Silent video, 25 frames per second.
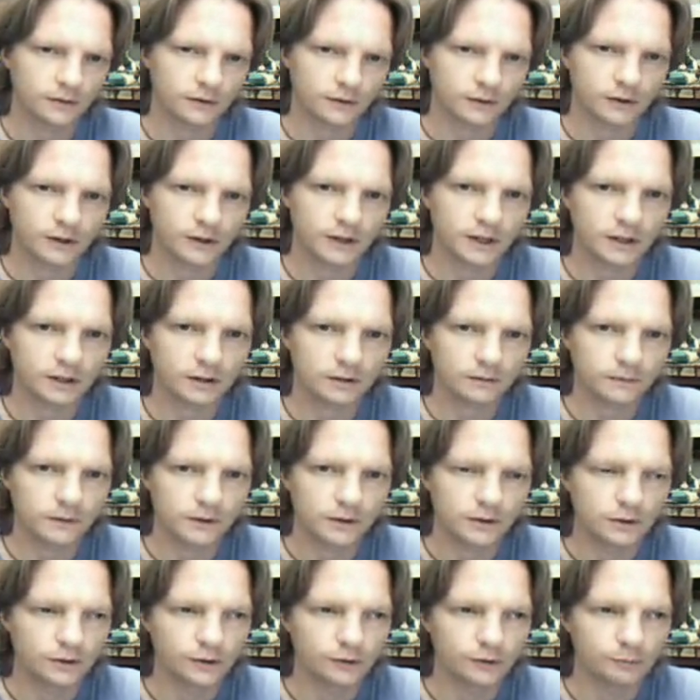So again,
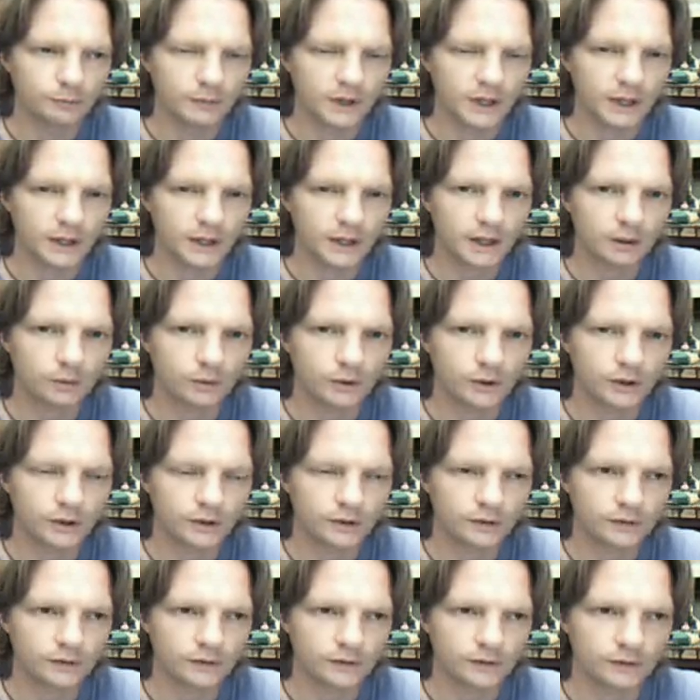if you use my
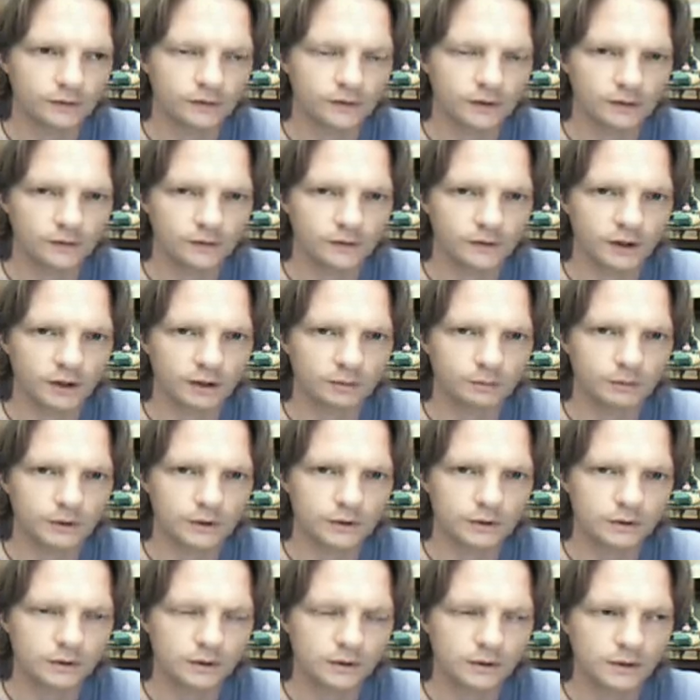artworks as an
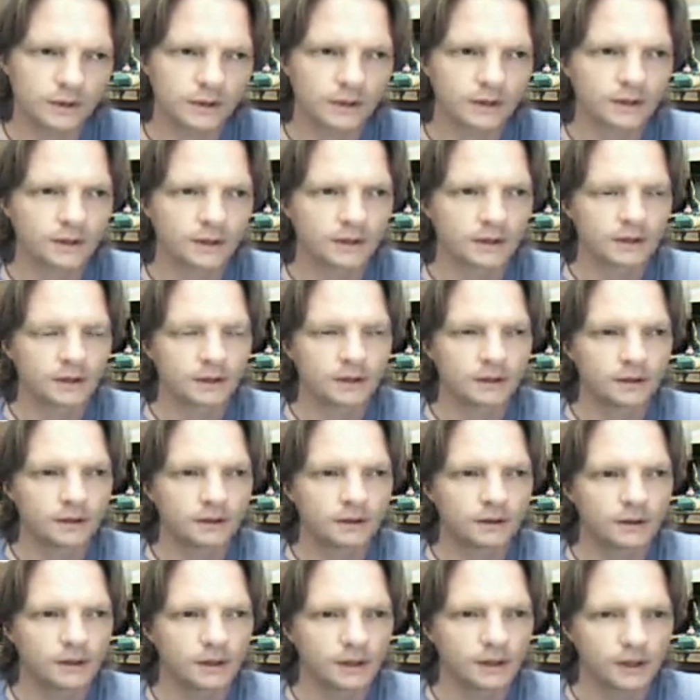example,
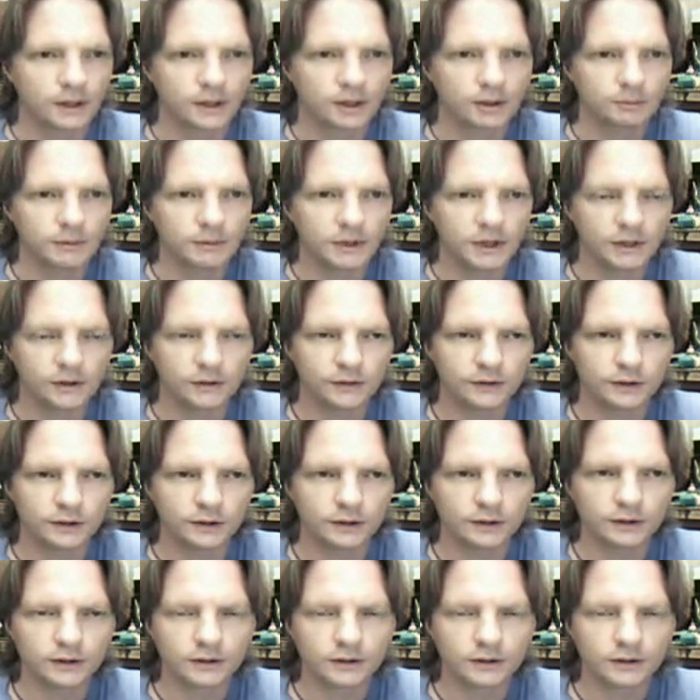I've